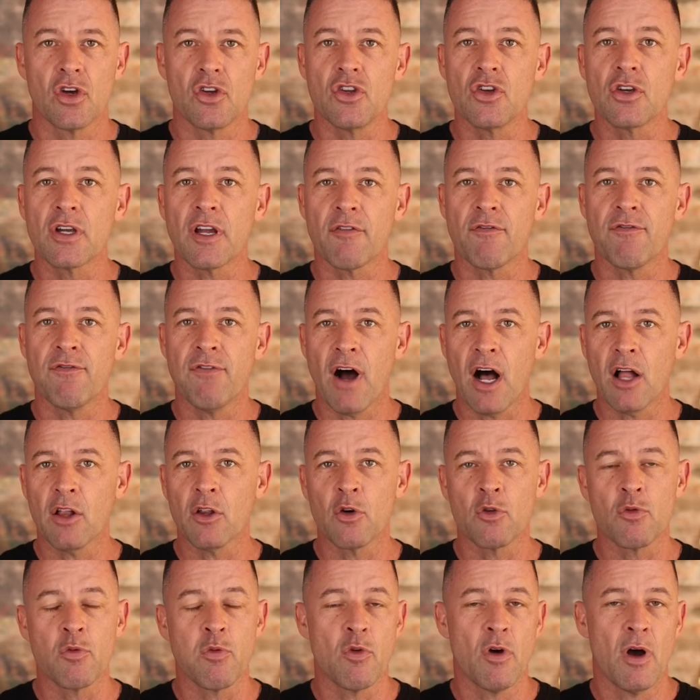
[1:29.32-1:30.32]
you could
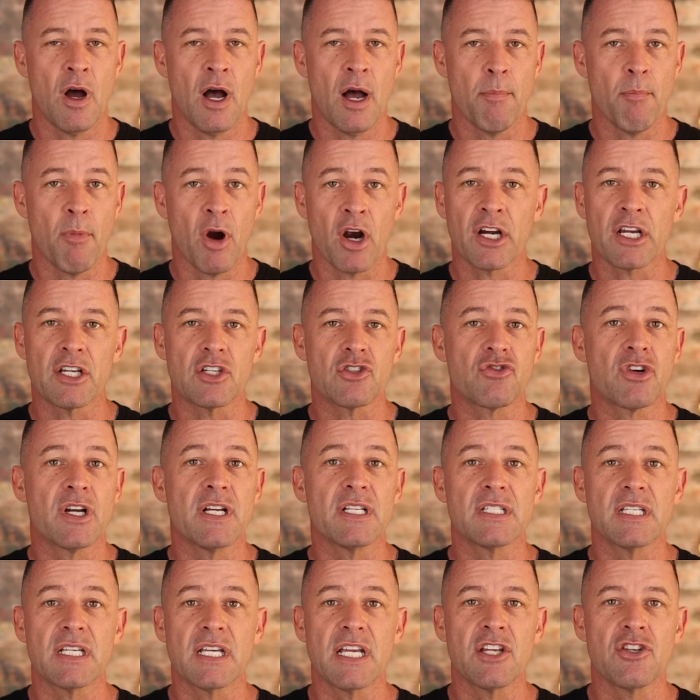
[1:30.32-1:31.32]
follow market
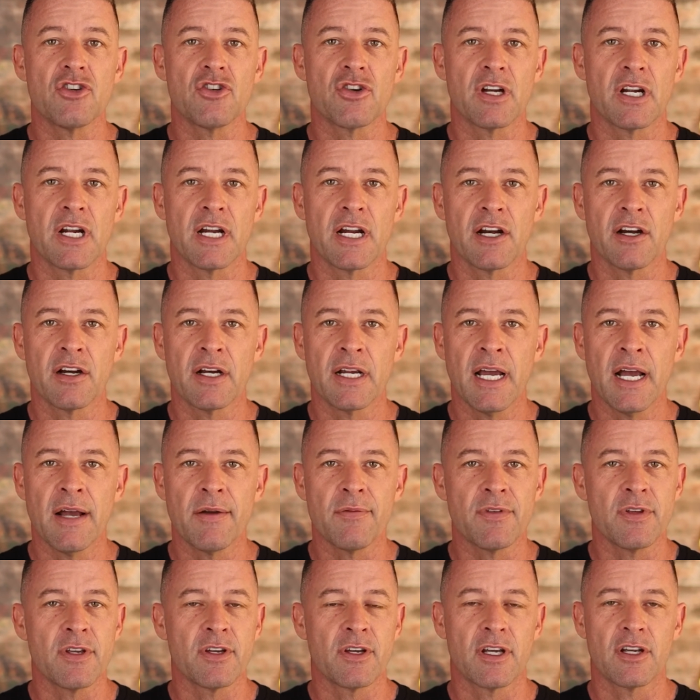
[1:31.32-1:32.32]
trends in your
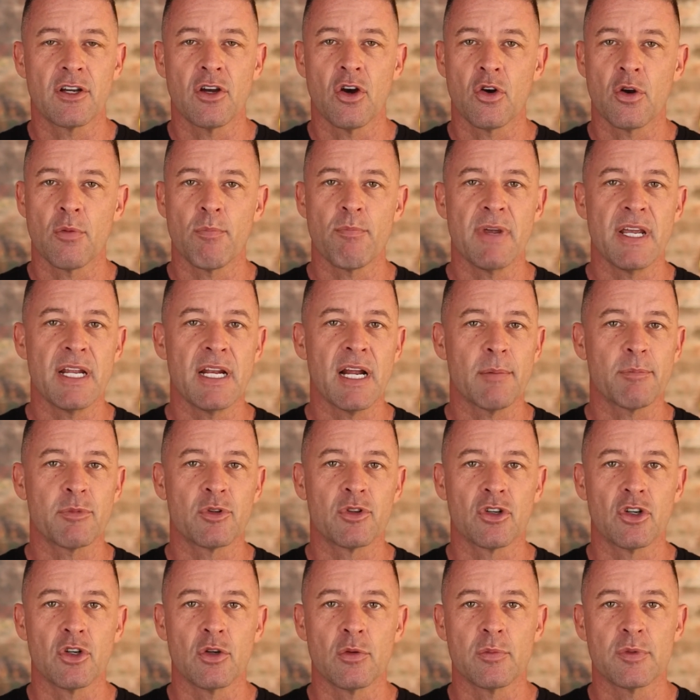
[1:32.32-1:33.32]
area. You could go to meetup
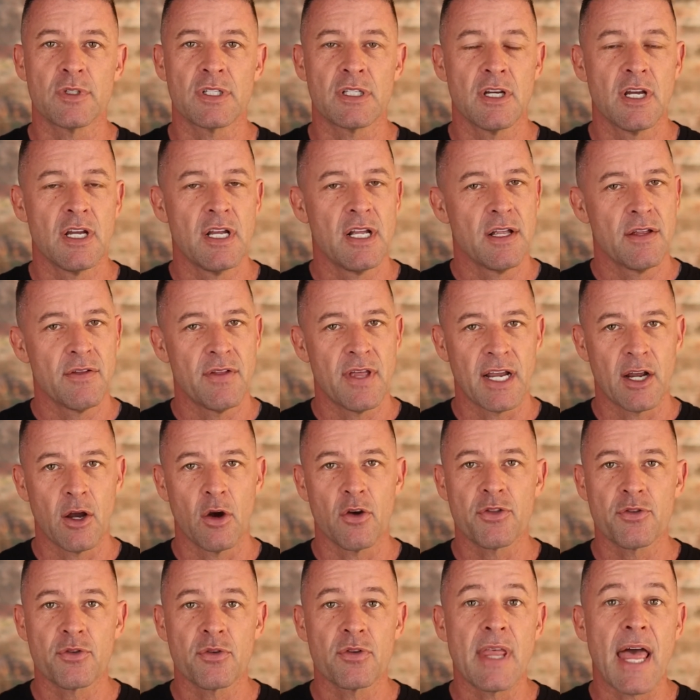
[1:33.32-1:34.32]
groups. They go
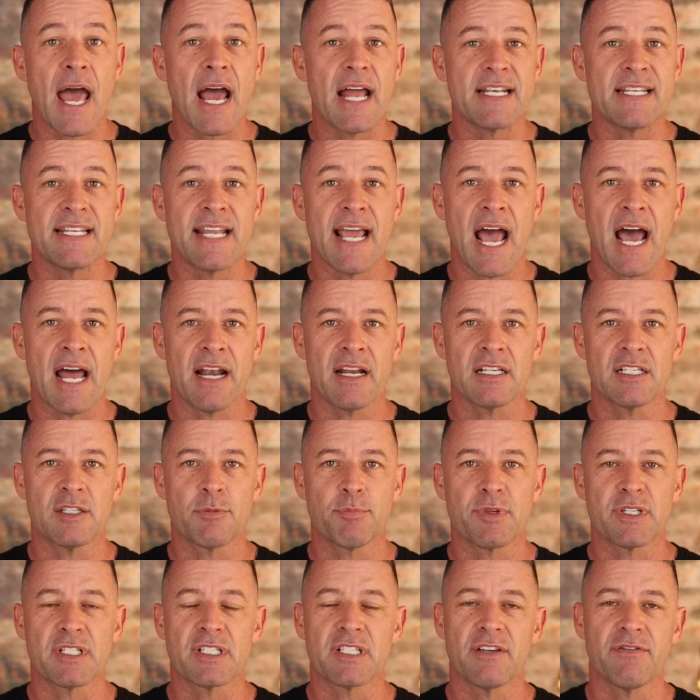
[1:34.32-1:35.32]
through that data
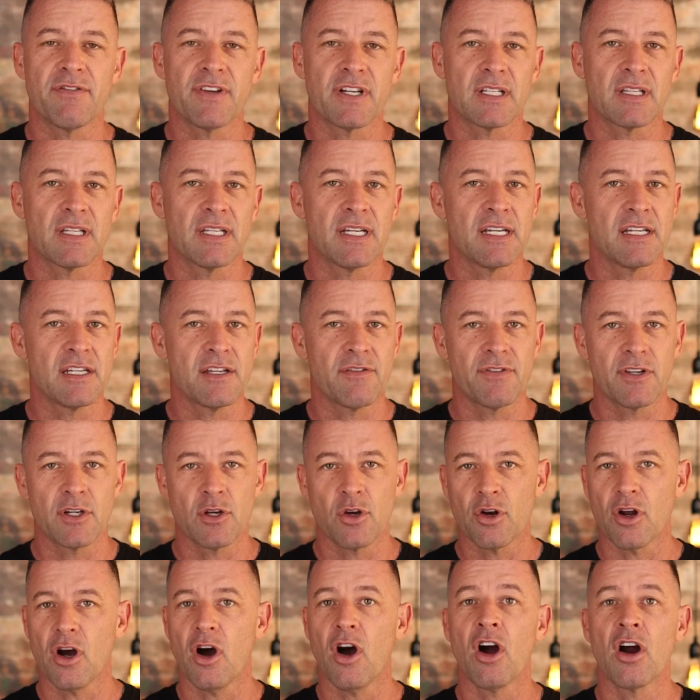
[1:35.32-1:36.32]
specifically. If you
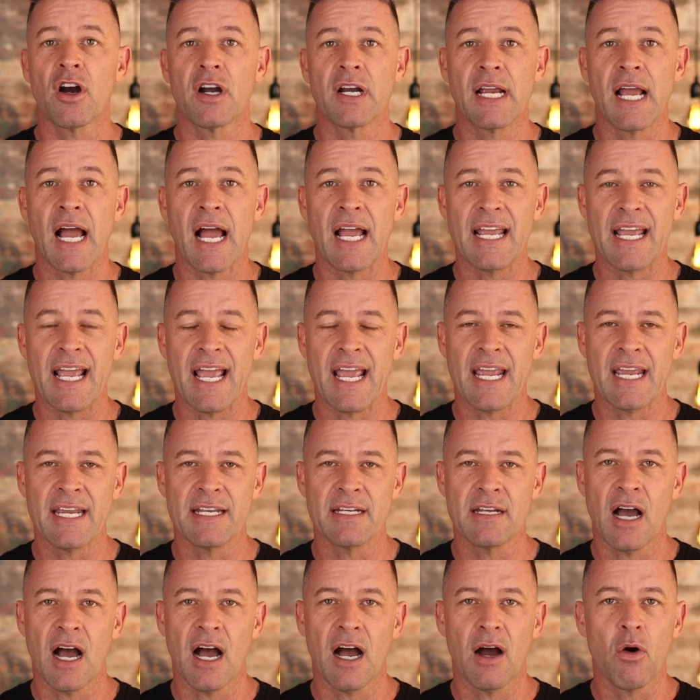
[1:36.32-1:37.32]
go to
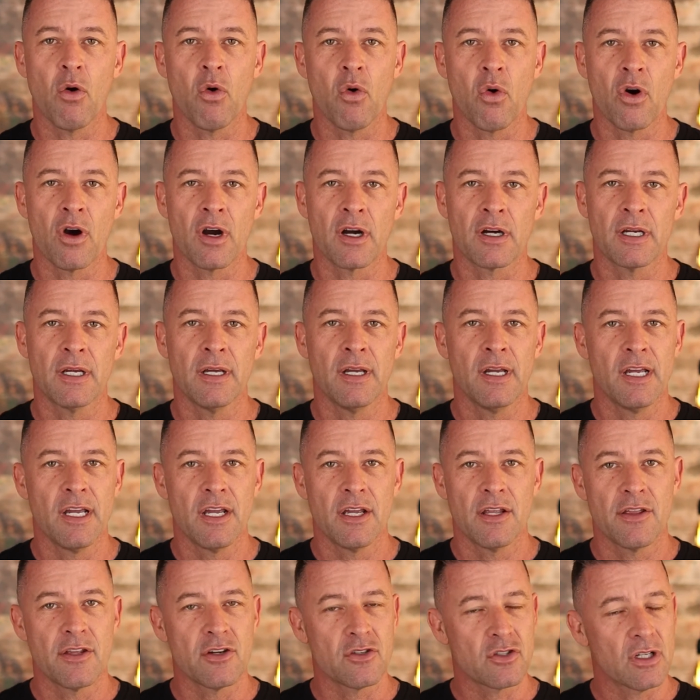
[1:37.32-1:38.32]
reia.org,
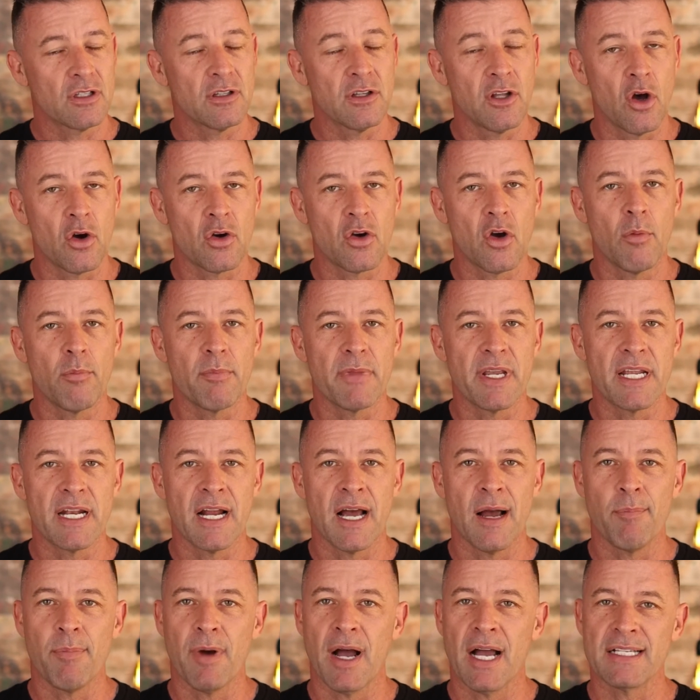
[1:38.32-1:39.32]
there's a local
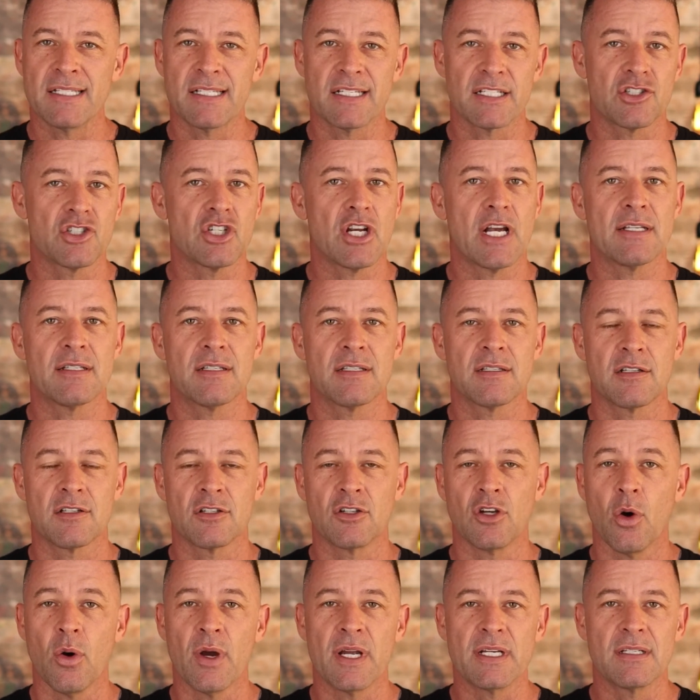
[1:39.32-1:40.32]
meetup. I suggest
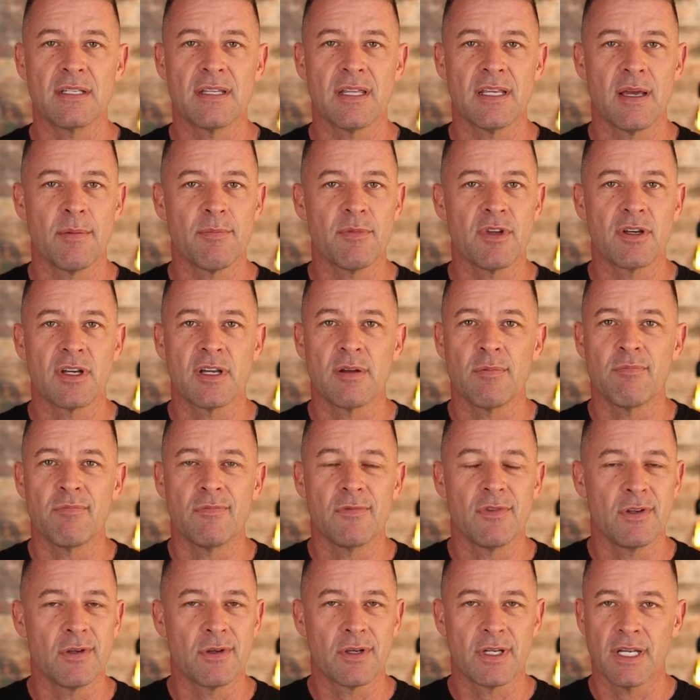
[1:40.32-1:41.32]
going to them.
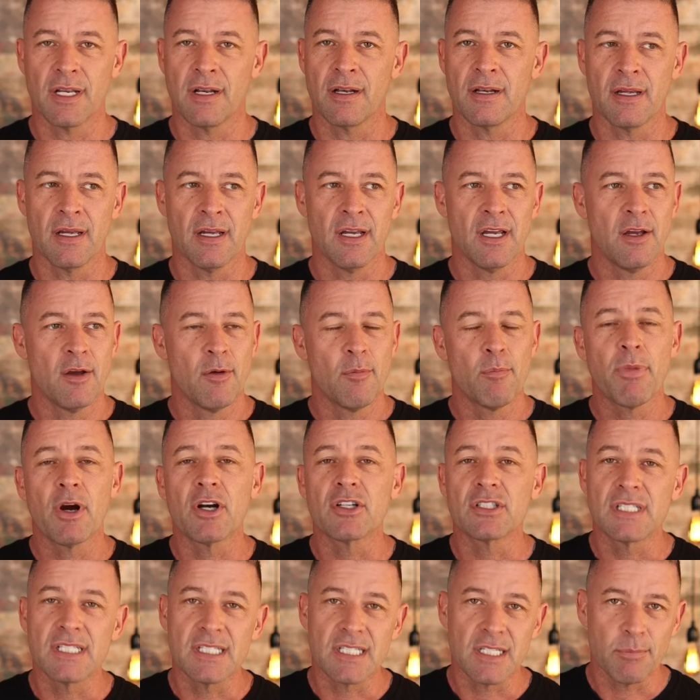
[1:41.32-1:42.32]
You could
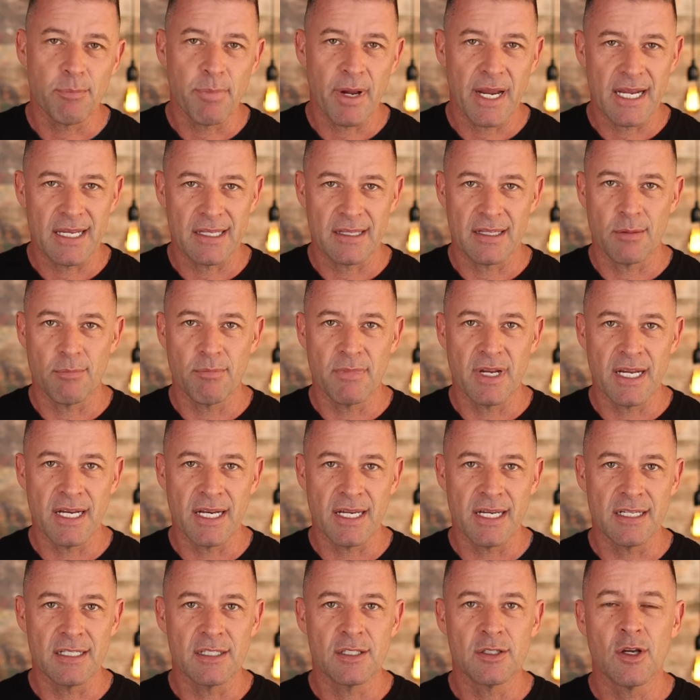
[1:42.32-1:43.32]
participate in the
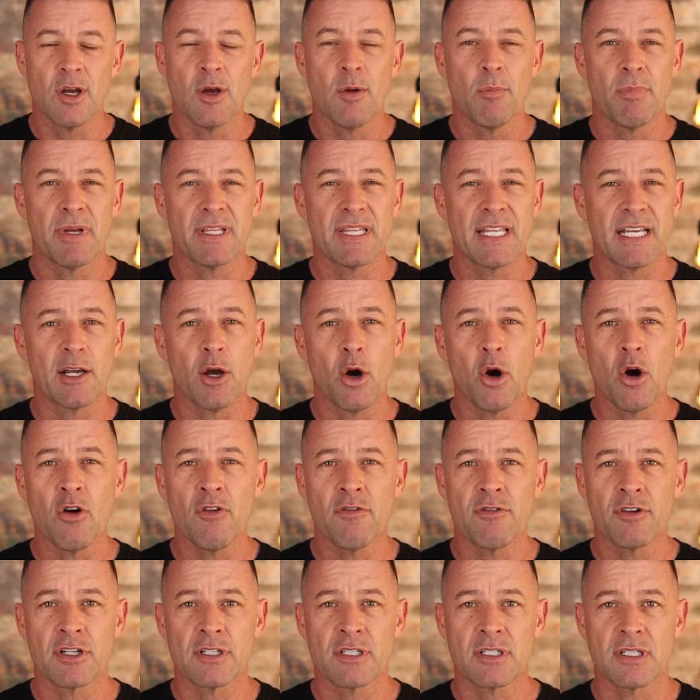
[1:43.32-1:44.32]
meetings, but they go
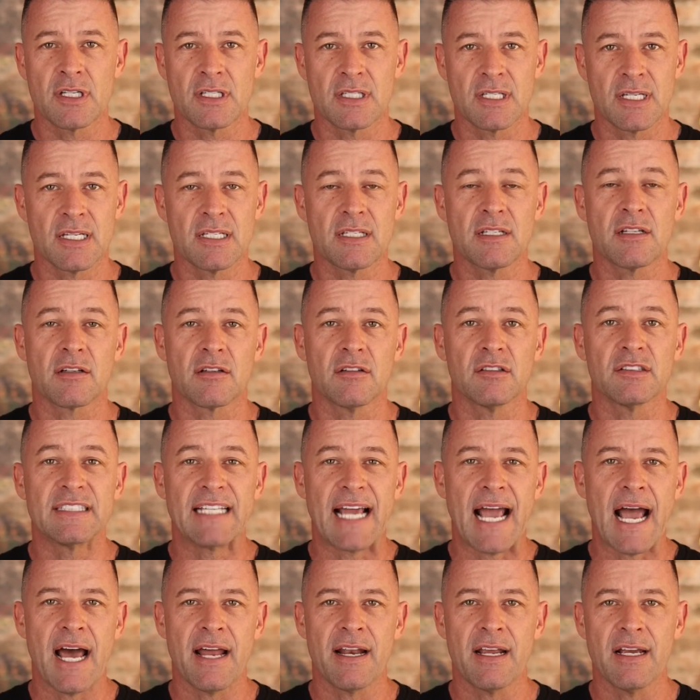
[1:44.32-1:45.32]
over statistical
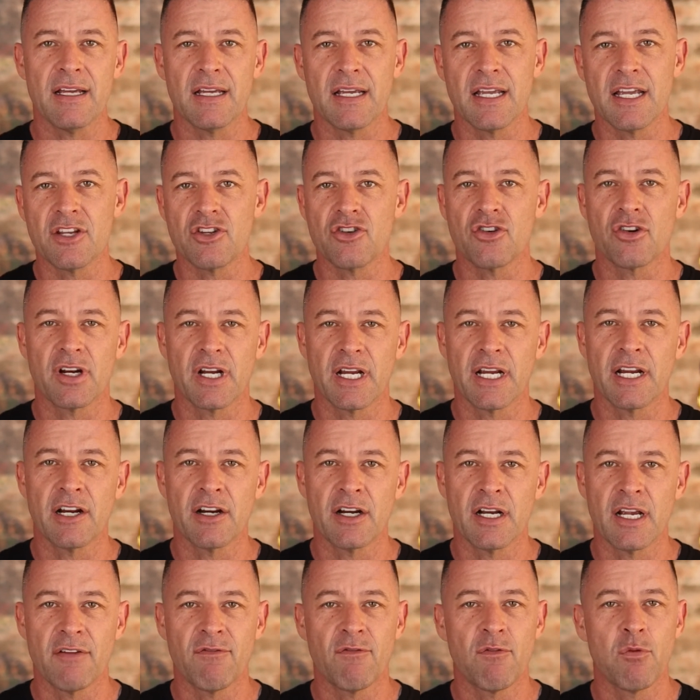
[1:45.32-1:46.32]
data in your
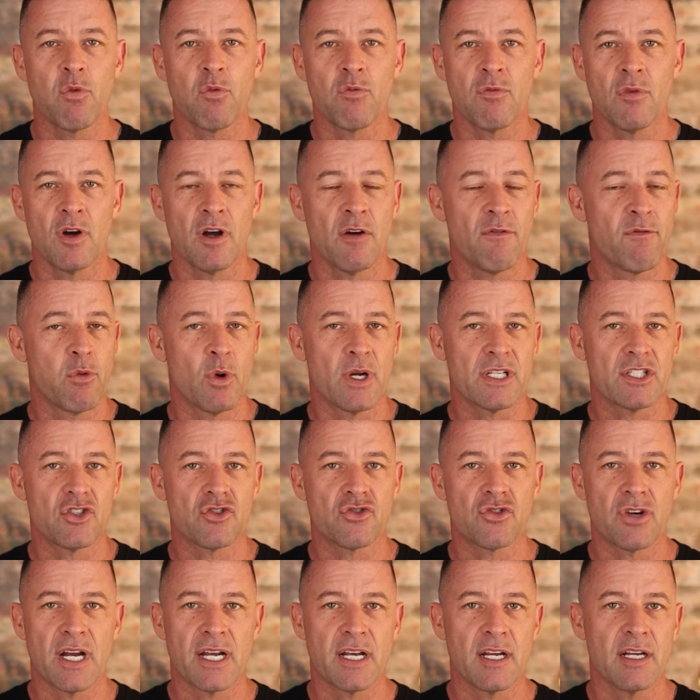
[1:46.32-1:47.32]
area of what's
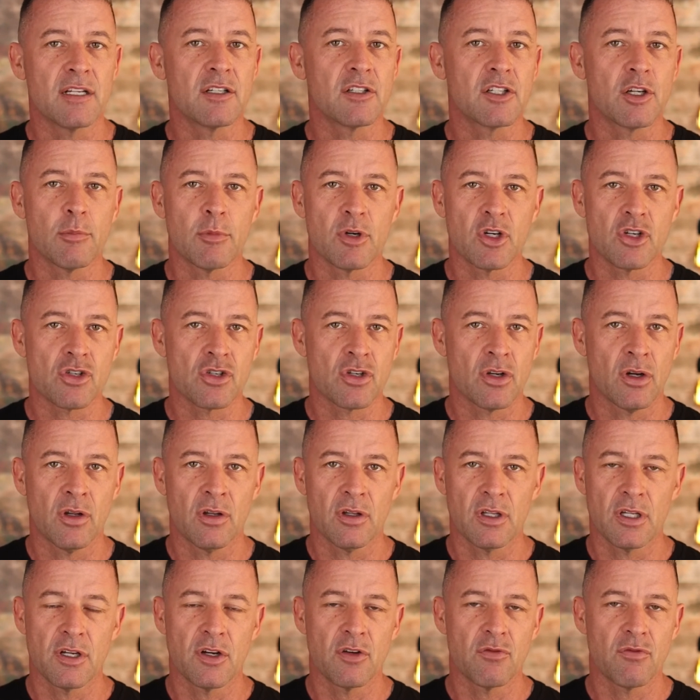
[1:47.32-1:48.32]
trending,
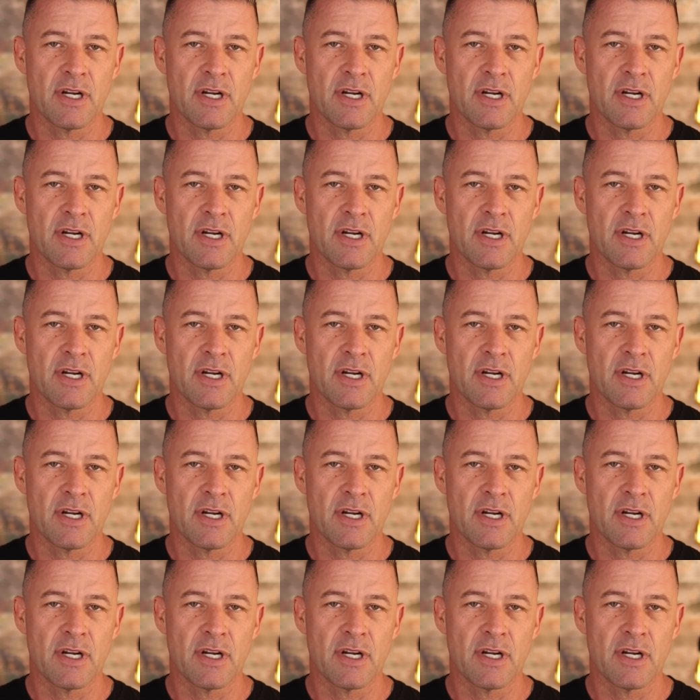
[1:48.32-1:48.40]
commercial and